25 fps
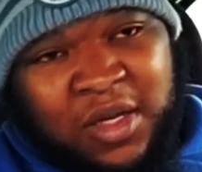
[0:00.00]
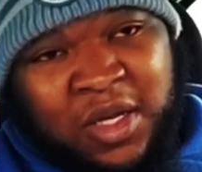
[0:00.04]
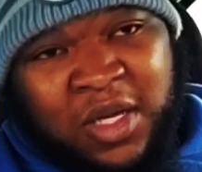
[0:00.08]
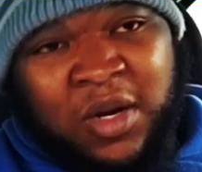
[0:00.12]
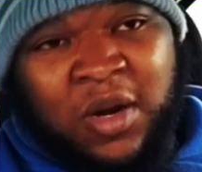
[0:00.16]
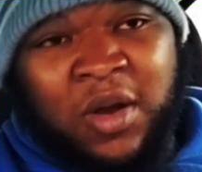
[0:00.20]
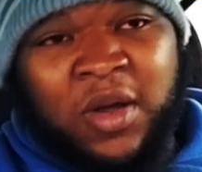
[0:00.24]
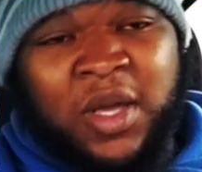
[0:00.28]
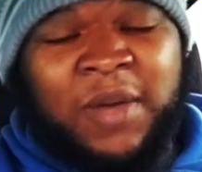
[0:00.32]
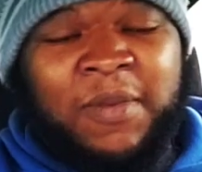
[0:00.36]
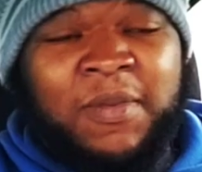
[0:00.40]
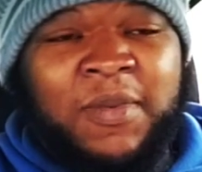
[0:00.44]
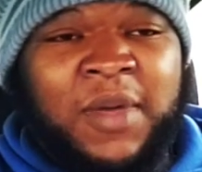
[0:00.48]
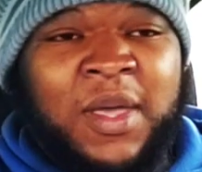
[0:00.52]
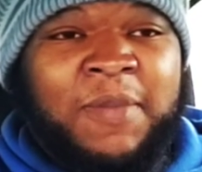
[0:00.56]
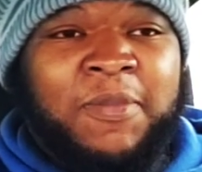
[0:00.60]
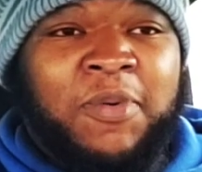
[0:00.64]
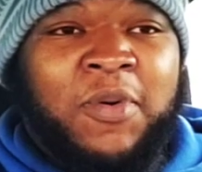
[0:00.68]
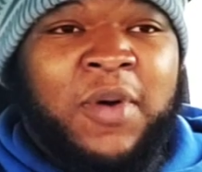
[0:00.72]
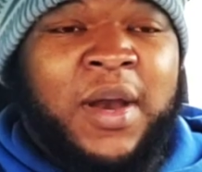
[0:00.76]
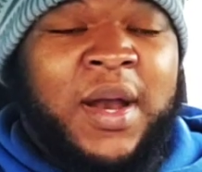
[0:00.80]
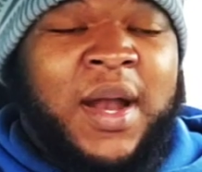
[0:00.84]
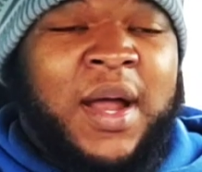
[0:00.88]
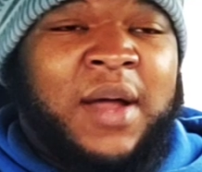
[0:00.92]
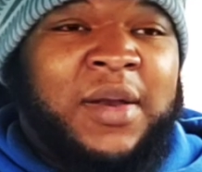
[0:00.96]
You know, he
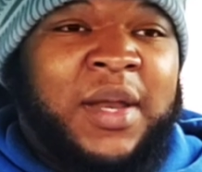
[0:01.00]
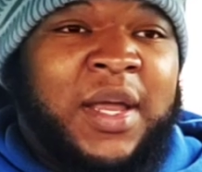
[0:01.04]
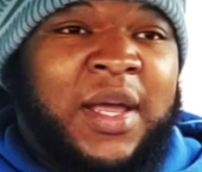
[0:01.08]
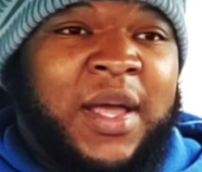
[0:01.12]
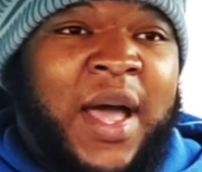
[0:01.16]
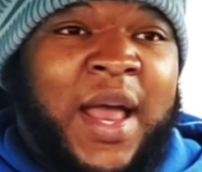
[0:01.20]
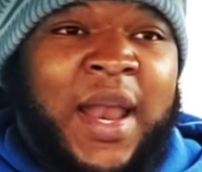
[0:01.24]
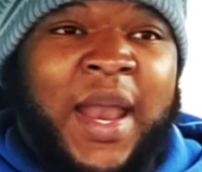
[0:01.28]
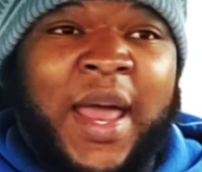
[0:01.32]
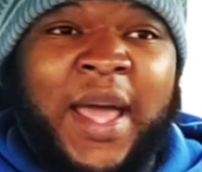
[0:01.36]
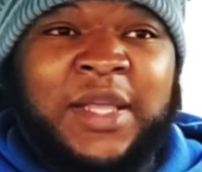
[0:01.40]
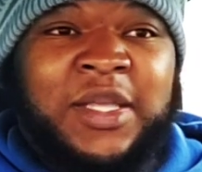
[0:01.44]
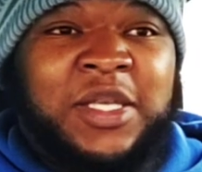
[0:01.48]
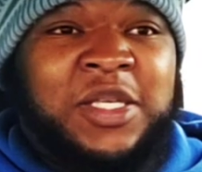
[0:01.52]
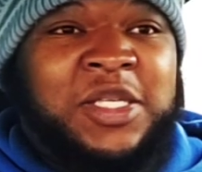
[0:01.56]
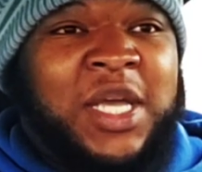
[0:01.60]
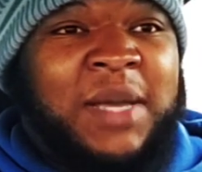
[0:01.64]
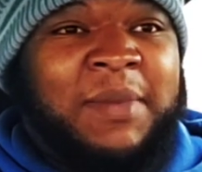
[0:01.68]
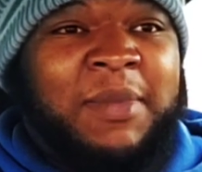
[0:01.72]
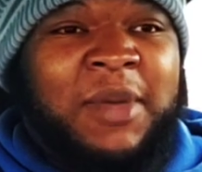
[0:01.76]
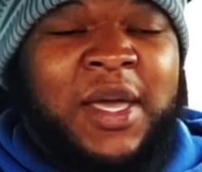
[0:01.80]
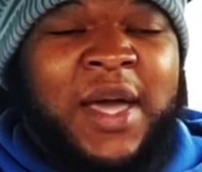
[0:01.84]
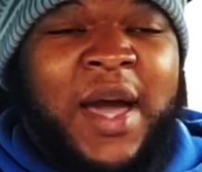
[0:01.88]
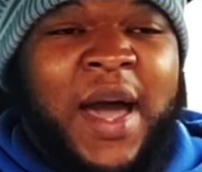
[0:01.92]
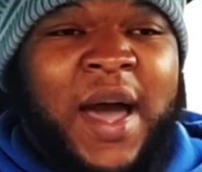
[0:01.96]
pointed out that I like the
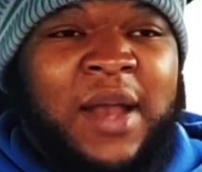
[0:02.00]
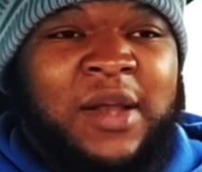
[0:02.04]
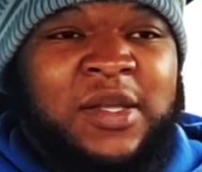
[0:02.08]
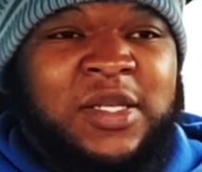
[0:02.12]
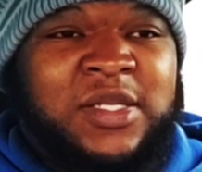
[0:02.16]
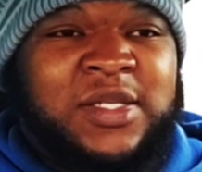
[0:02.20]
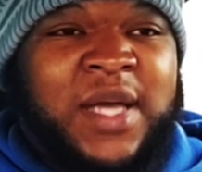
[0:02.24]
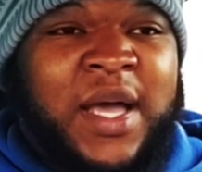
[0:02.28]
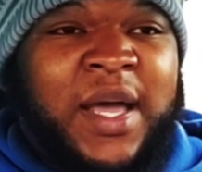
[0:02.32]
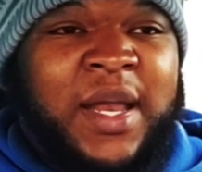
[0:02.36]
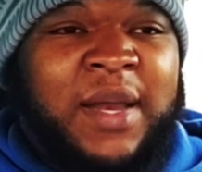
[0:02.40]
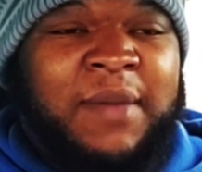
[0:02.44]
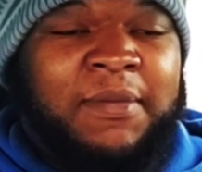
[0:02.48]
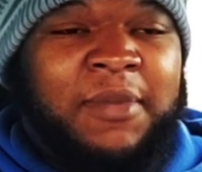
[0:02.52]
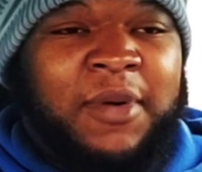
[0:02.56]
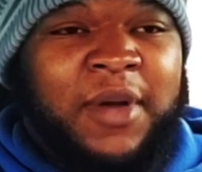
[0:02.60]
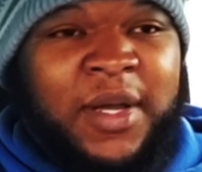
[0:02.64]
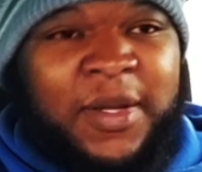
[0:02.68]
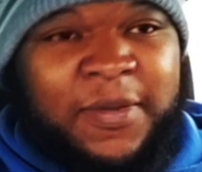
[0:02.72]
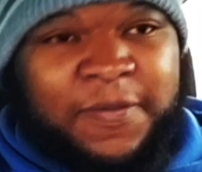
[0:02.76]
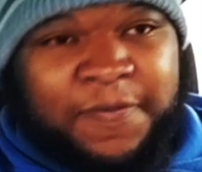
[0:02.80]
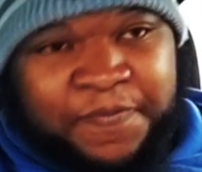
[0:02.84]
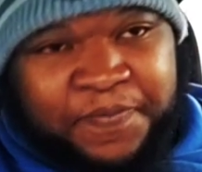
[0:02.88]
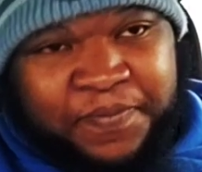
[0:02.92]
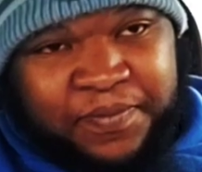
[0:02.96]
Jamie Collins signing,
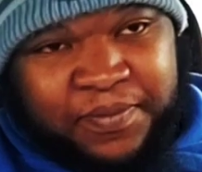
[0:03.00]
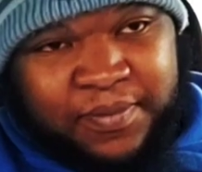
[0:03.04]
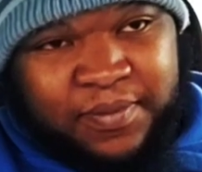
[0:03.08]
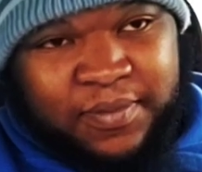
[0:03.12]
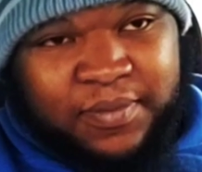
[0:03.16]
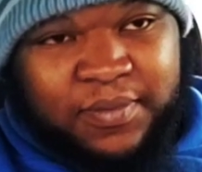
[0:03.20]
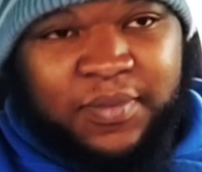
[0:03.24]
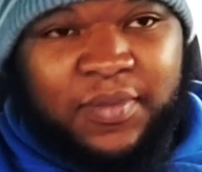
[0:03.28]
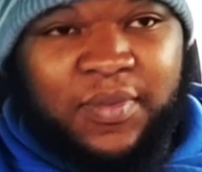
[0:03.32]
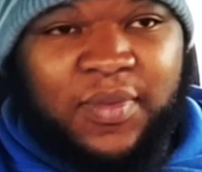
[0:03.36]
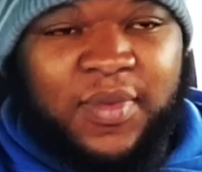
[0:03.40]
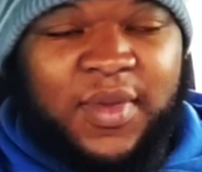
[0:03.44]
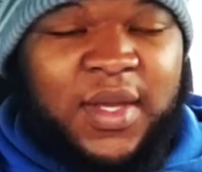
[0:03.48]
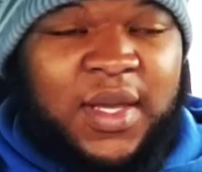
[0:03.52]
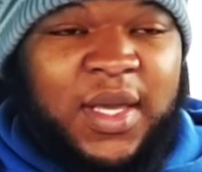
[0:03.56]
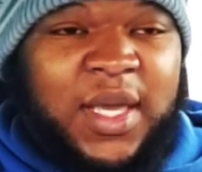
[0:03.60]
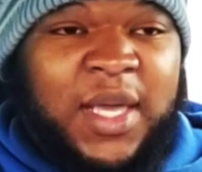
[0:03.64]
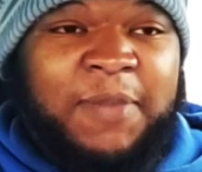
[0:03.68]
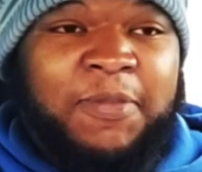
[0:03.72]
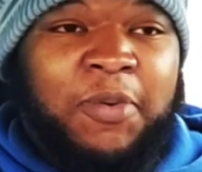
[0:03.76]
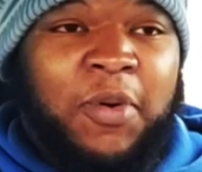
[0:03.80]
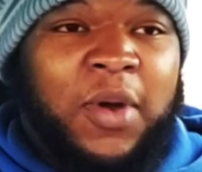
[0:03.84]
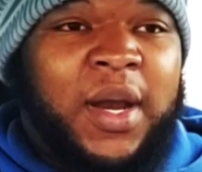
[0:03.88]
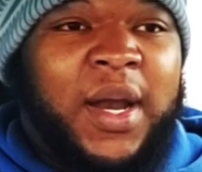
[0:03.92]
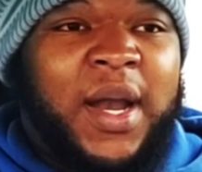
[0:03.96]
but
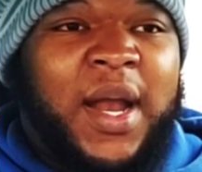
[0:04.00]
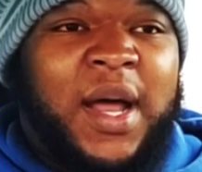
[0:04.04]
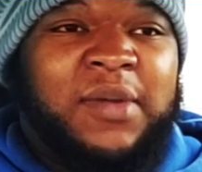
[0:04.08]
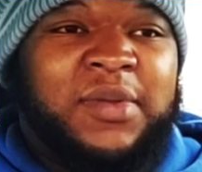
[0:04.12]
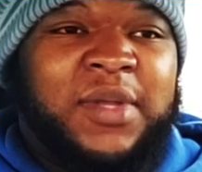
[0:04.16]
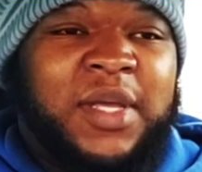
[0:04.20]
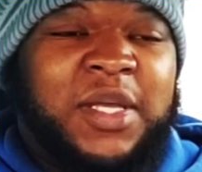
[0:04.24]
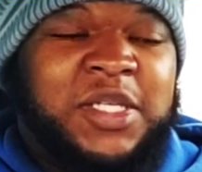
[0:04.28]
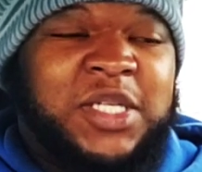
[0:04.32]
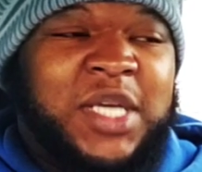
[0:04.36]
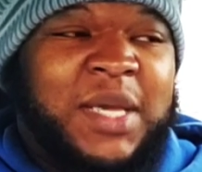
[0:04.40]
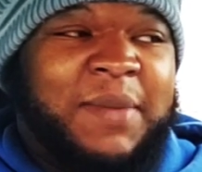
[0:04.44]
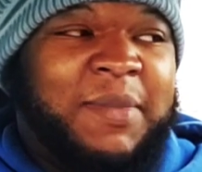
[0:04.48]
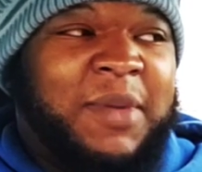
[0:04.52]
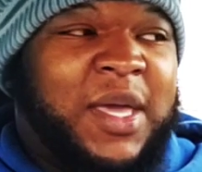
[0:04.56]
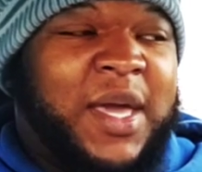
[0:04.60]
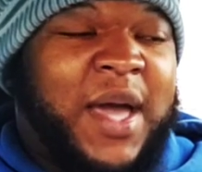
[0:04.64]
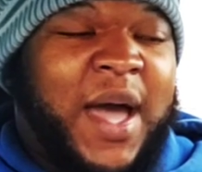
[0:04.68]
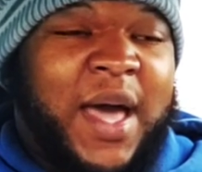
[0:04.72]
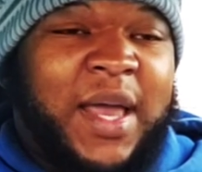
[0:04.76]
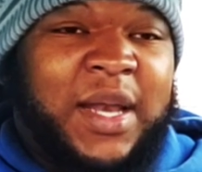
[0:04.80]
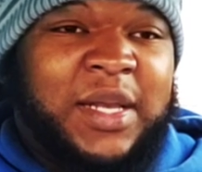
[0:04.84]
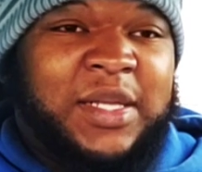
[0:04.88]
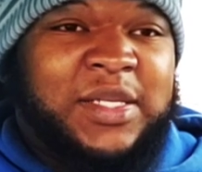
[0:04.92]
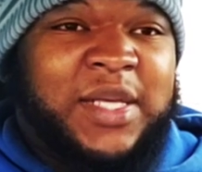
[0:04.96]
he pointed out that Jamie
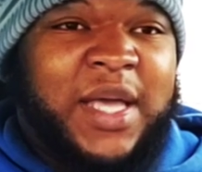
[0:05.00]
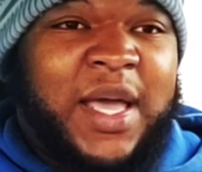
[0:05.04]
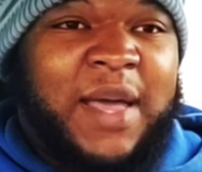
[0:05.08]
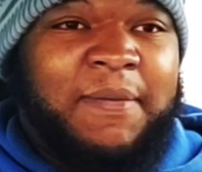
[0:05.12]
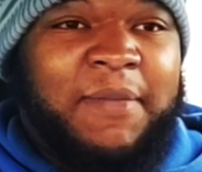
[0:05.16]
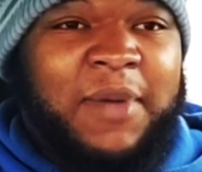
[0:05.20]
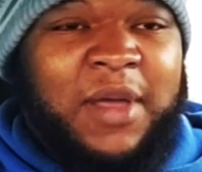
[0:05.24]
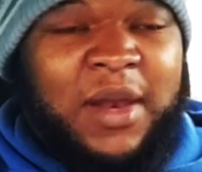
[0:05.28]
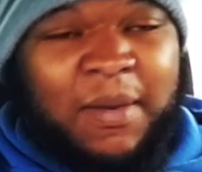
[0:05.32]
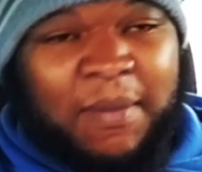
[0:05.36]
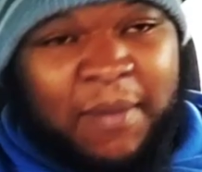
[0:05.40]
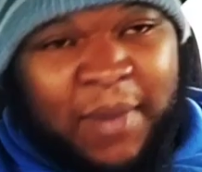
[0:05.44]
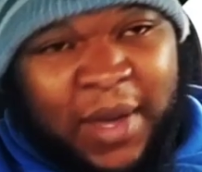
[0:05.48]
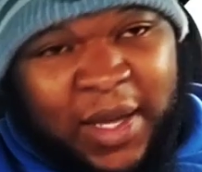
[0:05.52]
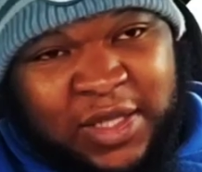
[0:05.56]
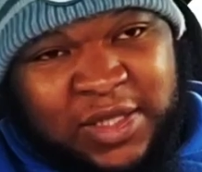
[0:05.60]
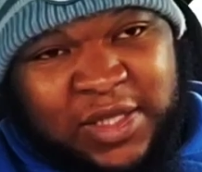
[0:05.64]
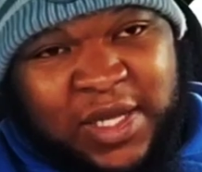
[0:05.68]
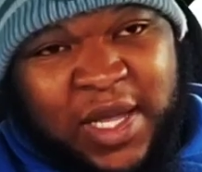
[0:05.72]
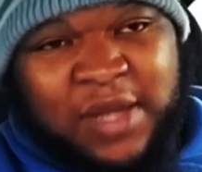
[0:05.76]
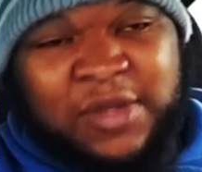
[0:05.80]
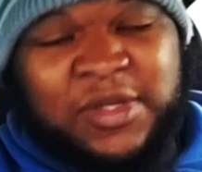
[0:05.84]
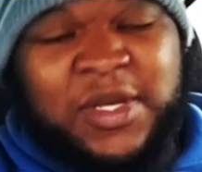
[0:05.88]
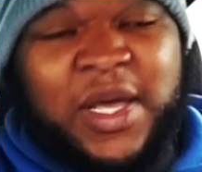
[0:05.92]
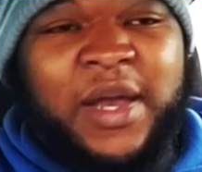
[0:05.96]
Collins had been a
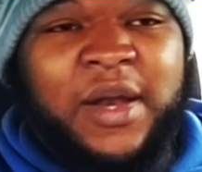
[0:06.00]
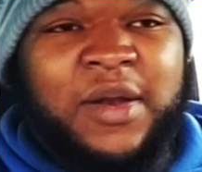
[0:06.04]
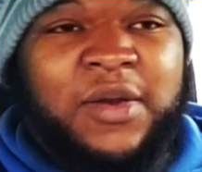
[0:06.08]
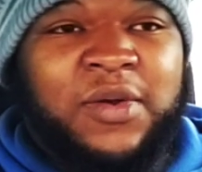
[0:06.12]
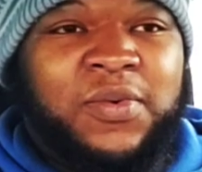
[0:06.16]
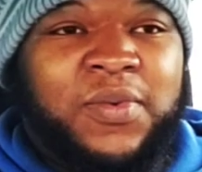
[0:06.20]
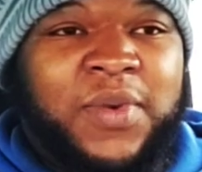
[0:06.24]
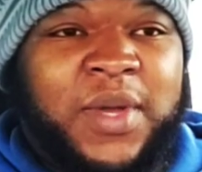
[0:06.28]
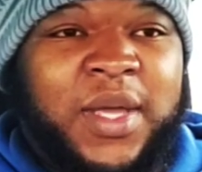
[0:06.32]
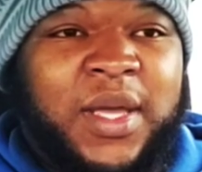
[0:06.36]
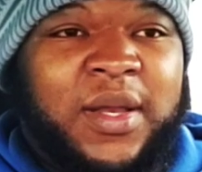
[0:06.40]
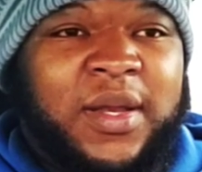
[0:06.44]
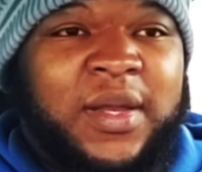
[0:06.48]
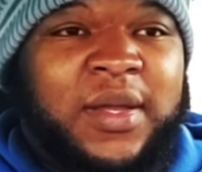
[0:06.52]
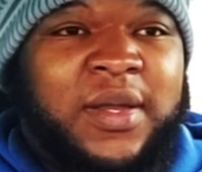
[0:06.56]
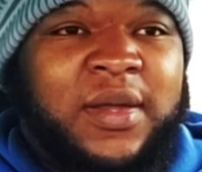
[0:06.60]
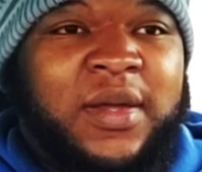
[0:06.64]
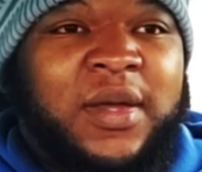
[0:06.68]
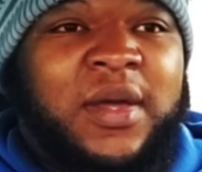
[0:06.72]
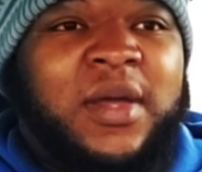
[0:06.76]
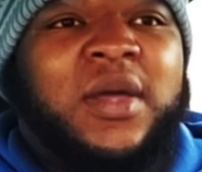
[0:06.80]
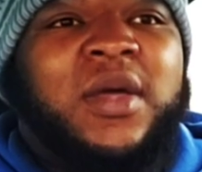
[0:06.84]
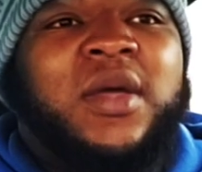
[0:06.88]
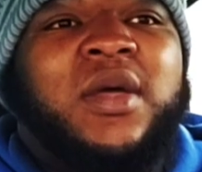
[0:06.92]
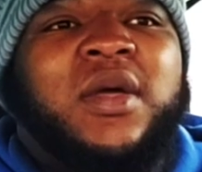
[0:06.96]
mess outside of New England.